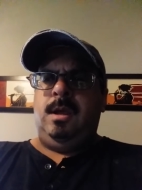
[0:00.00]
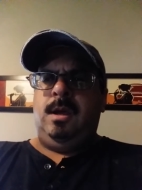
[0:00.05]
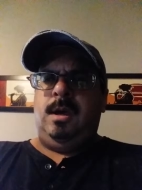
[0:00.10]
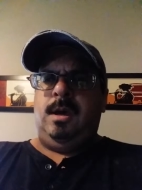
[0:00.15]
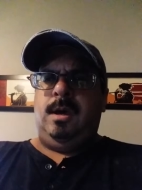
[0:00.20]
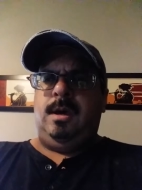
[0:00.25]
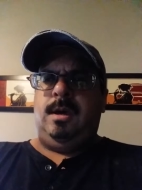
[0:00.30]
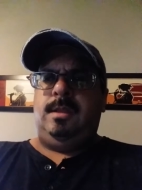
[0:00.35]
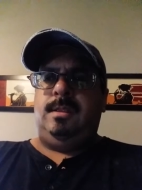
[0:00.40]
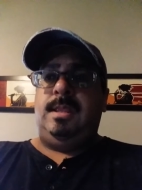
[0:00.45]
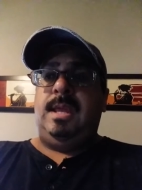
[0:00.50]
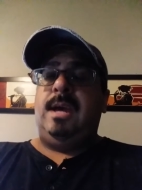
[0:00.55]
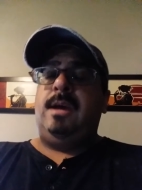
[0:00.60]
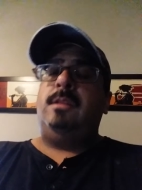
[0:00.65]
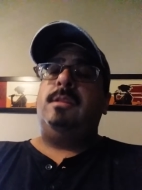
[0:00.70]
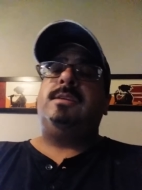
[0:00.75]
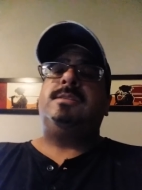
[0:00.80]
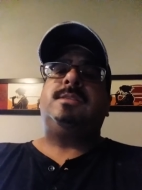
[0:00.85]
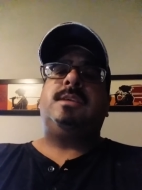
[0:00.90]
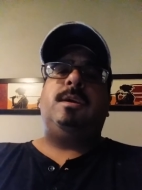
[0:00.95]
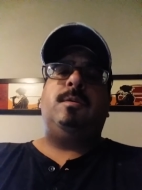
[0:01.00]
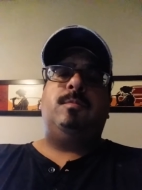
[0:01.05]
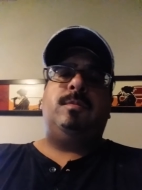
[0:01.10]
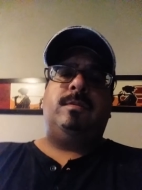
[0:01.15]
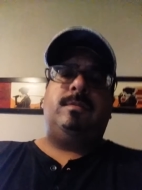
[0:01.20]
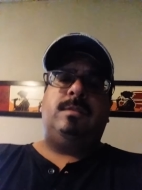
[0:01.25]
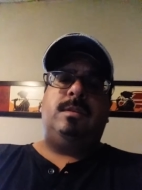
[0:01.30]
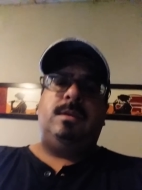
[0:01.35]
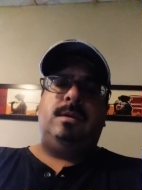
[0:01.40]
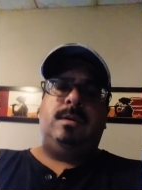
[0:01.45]
Now let's get
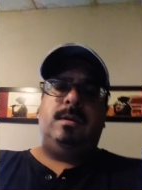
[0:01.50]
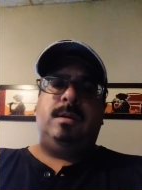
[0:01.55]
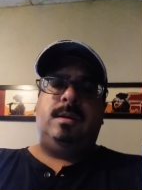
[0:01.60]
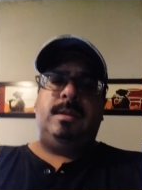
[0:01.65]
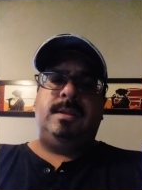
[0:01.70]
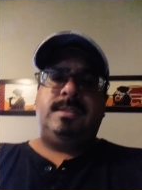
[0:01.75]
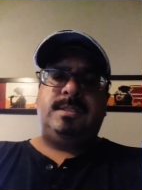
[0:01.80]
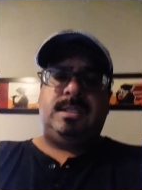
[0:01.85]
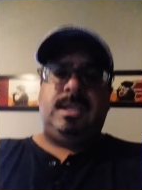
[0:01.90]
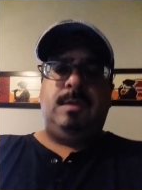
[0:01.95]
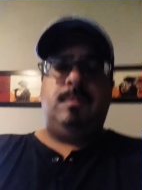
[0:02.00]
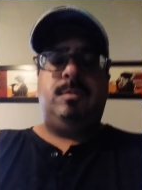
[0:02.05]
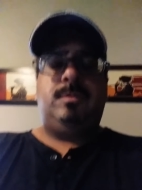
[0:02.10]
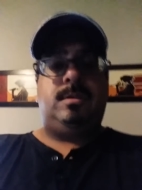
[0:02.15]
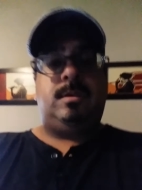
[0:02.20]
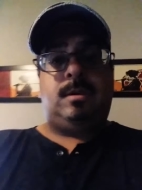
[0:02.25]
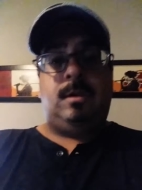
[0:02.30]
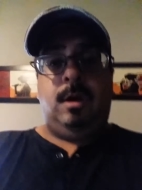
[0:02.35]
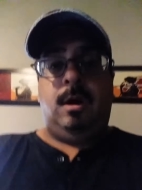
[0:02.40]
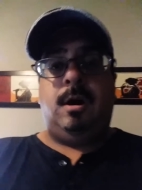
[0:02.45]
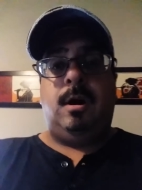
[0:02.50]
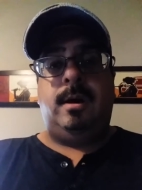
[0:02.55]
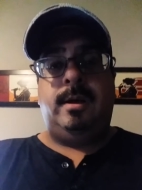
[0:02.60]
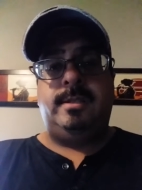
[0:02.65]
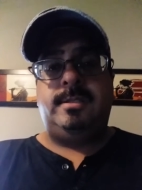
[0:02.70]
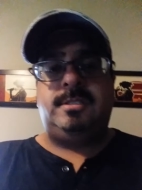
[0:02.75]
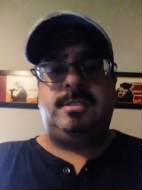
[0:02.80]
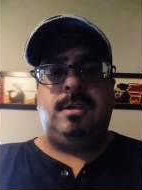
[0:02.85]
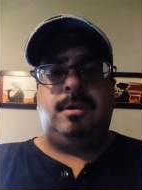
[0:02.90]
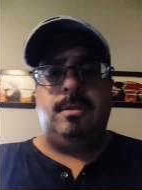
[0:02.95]
with the
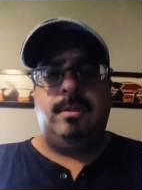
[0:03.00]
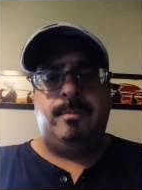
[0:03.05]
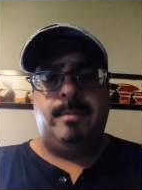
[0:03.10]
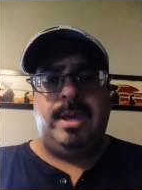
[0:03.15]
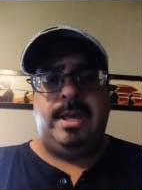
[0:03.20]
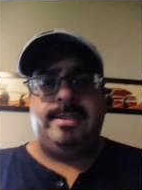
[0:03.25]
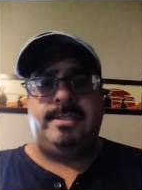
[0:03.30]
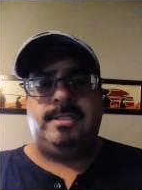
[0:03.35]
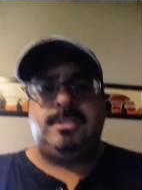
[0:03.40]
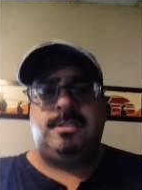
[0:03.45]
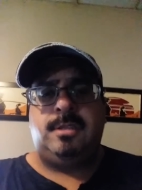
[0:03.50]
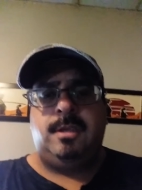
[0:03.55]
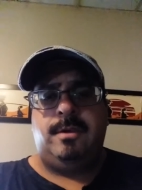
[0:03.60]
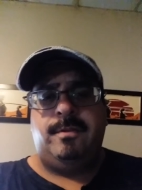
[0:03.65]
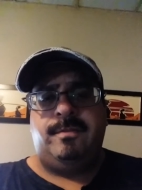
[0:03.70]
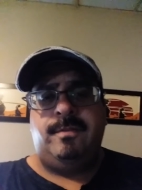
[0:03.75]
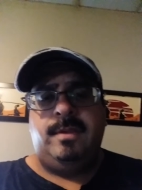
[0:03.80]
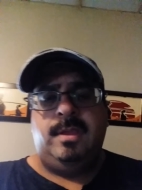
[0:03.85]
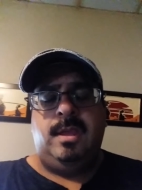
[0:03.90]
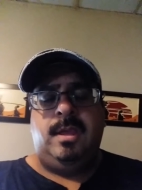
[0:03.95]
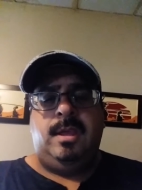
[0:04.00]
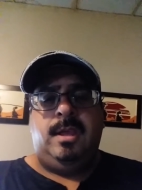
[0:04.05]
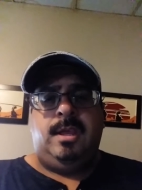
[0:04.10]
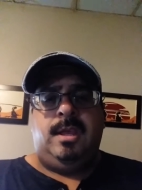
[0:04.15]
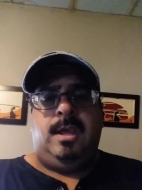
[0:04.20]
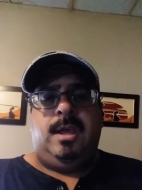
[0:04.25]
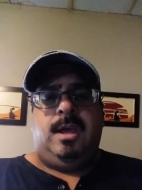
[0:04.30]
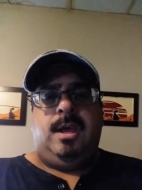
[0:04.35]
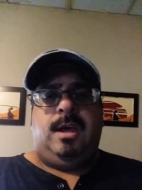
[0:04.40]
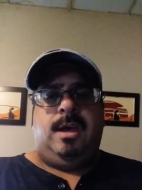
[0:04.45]
cons, all the bad stuff.
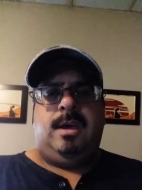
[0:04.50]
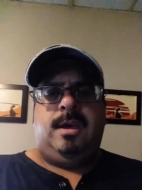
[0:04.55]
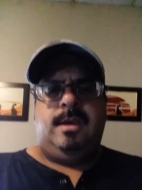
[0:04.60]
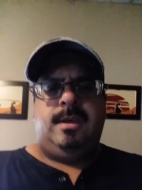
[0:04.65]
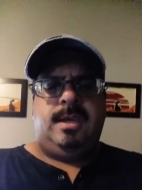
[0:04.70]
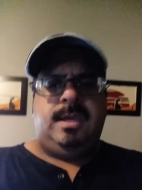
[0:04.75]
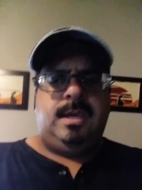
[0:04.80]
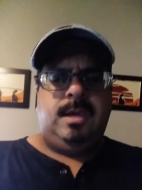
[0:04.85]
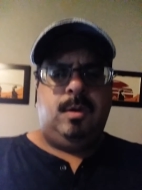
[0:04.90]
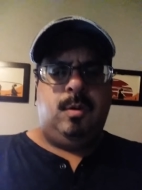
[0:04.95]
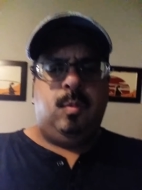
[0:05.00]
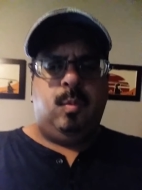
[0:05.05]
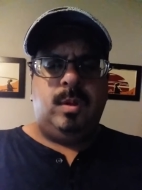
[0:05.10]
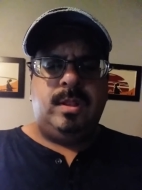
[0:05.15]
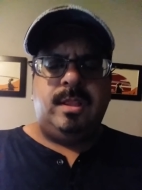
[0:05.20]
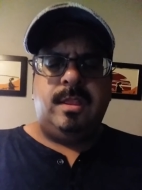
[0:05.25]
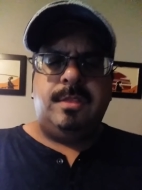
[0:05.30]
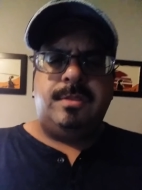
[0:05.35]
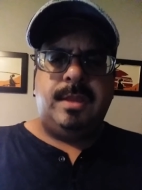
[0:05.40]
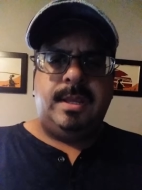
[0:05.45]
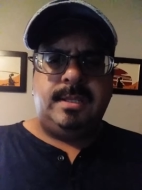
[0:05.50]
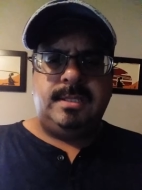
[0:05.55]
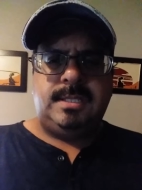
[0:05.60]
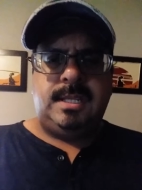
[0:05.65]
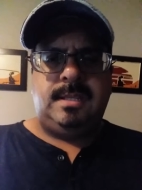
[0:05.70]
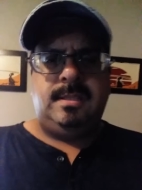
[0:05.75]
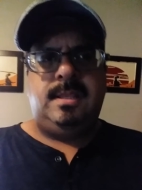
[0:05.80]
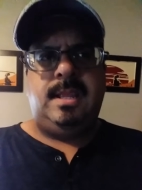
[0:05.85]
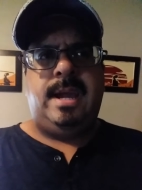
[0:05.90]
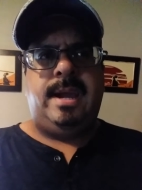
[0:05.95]
One of the things
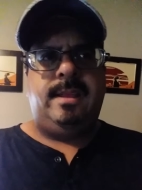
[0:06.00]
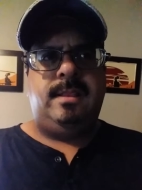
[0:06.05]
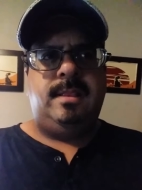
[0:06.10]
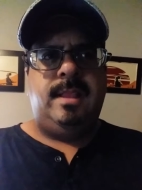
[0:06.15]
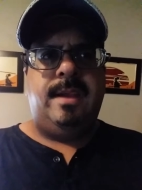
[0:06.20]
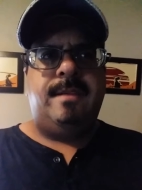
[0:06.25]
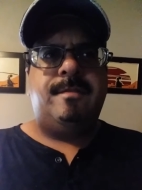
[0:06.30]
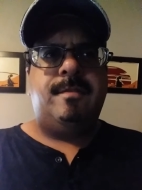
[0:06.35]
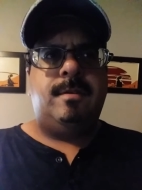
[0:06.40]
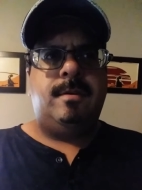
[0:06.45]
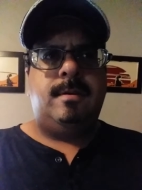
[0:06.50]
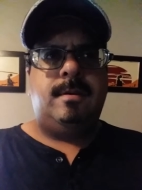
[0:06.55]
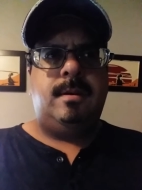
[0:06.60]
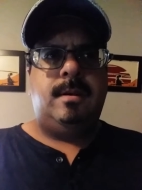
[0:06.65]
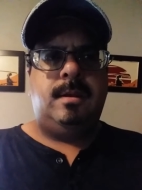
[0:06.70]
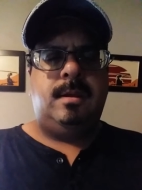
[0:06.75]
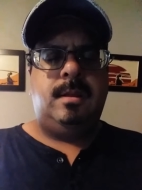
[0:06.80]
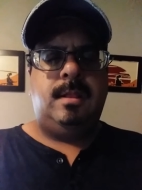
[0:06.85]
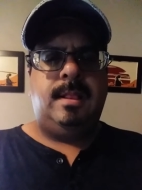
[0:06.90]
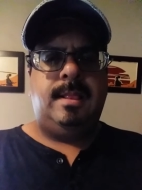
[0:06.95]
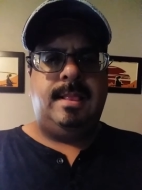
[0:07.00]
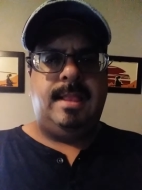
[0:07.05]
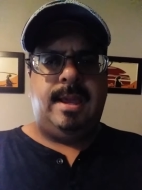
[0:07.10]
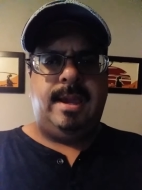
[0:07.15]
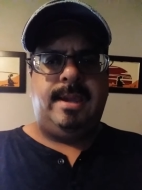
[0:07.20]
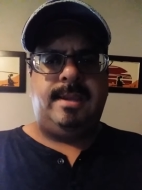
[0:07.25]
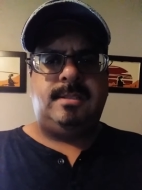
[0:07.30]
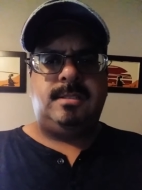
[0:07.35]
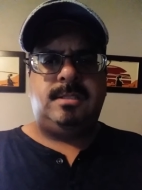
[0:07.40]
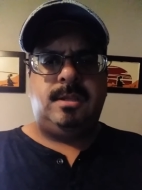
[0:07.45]
I never
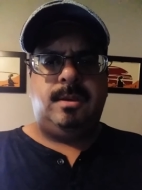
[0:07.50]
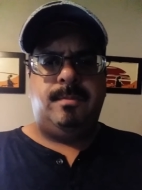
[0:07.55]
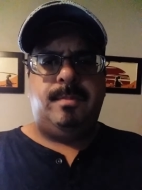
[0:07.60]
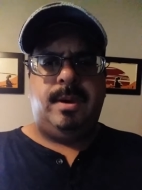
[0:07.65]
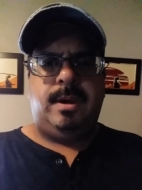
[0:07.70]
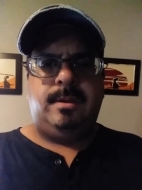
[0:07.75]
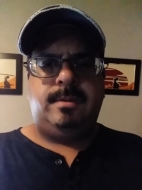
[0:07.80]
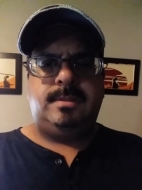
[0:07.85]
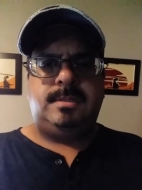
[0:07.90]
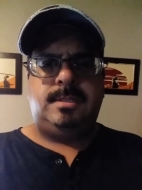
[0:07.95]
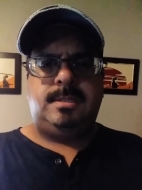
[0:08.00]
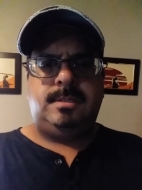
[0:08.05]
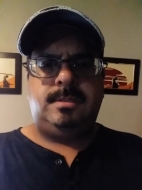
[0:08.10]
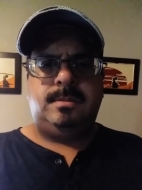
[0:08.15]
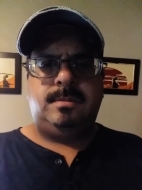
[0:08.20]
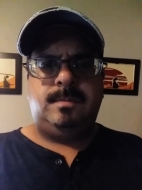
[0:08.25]
liked about